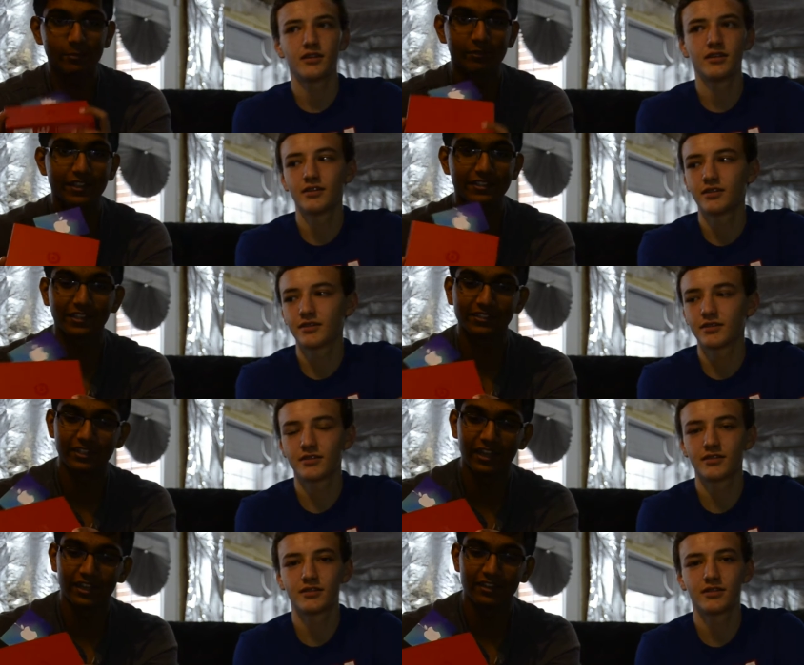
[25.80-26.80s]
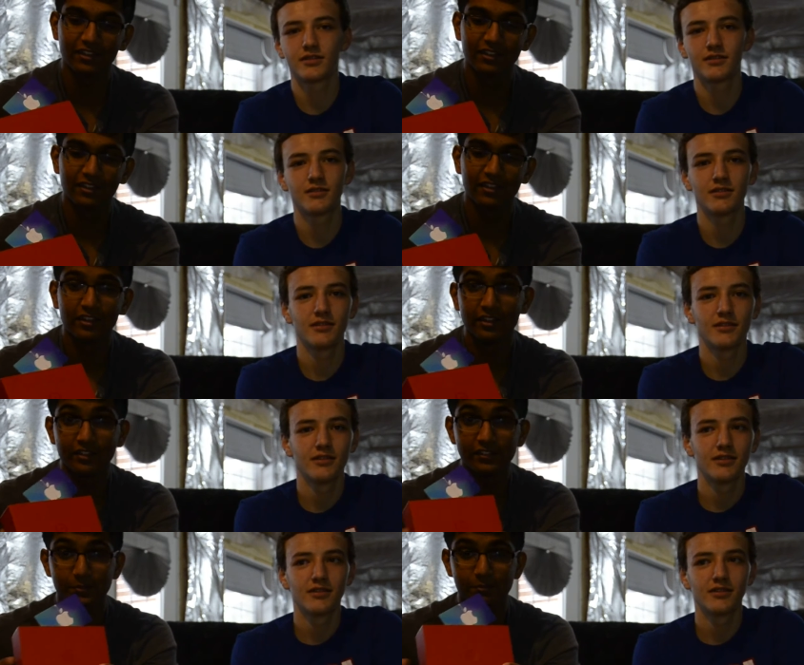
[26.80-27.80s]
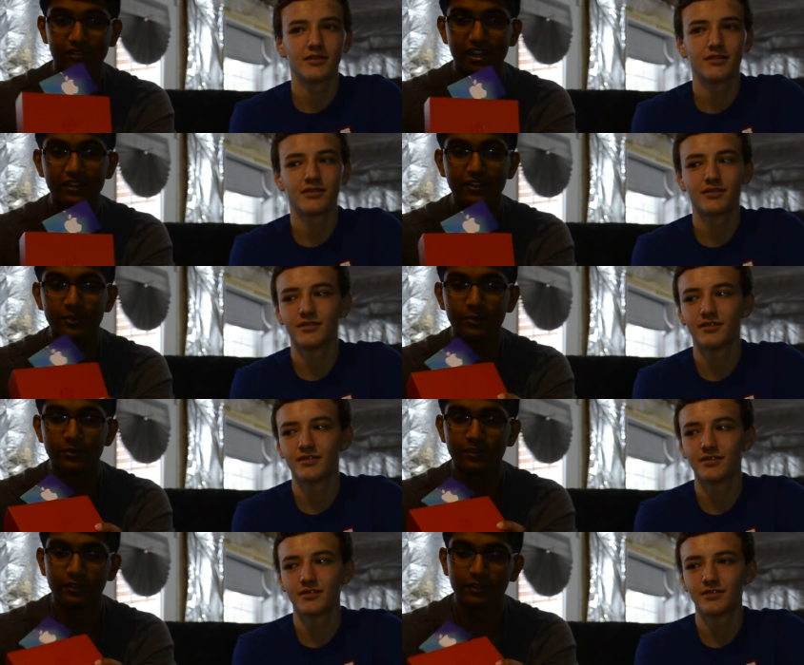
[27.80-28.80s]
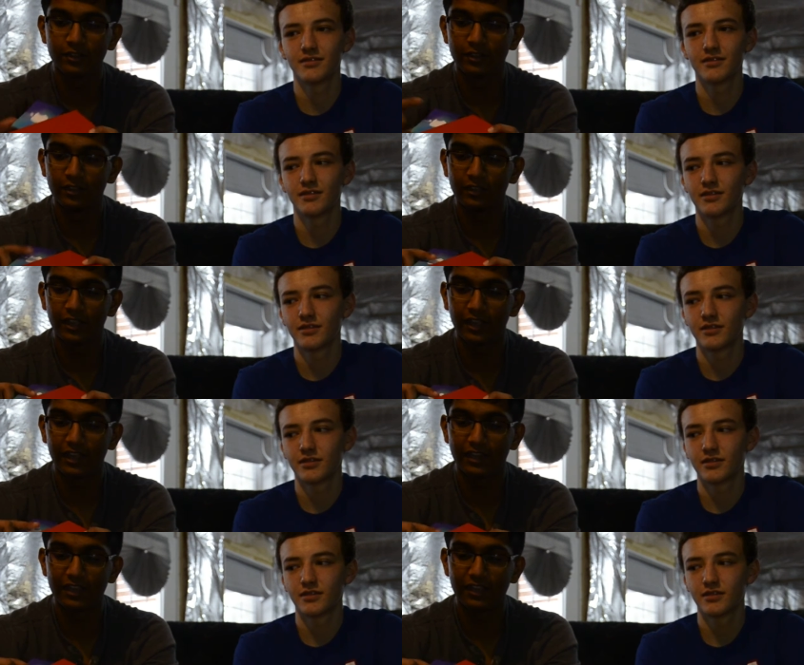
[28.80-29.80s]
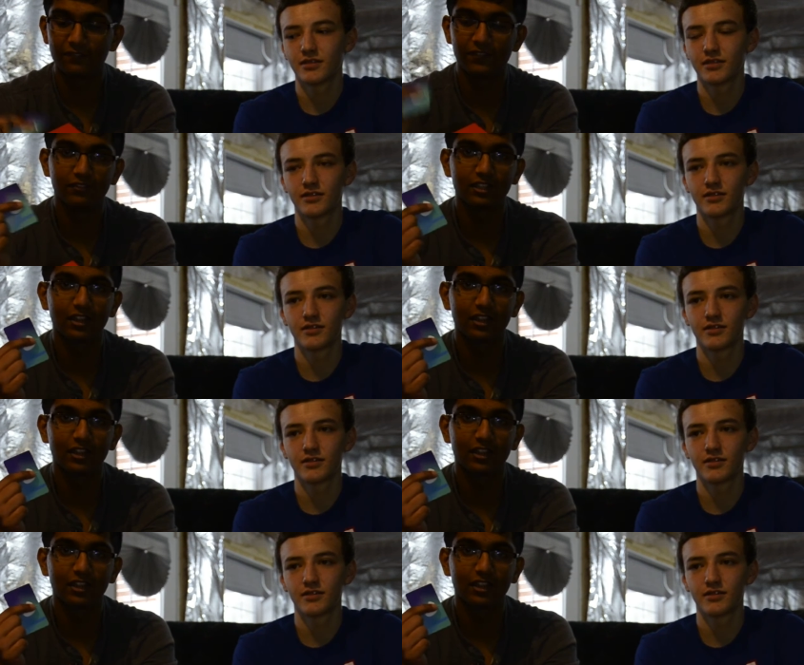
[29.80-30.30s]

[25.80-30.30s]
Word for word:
Speaker 1: price 69. These are brand new and a $15